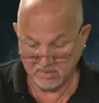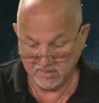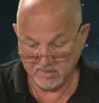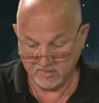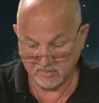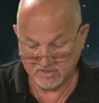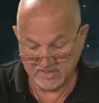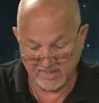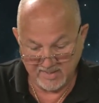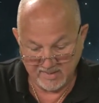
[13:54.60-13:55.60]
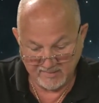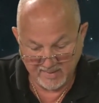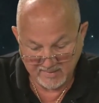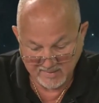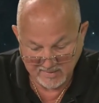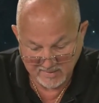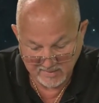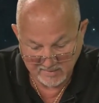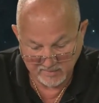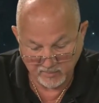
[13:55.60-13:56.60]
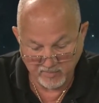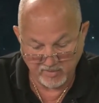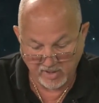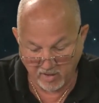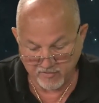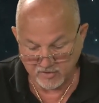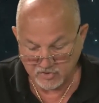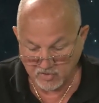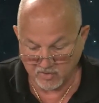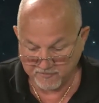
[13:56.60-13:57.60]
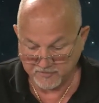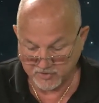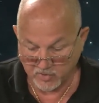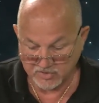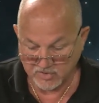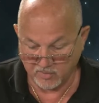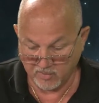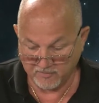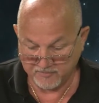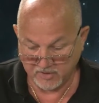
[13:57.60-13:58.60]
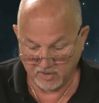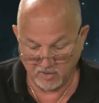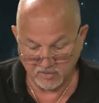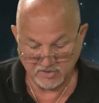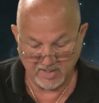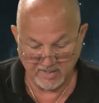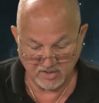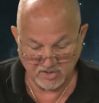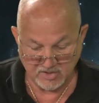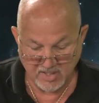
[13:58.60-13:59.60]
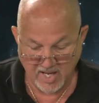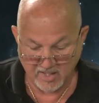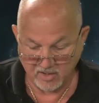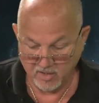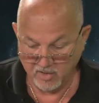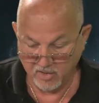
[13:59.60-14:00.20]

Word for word: you know, saying that uh, we recovered a saucer off the coast and it's not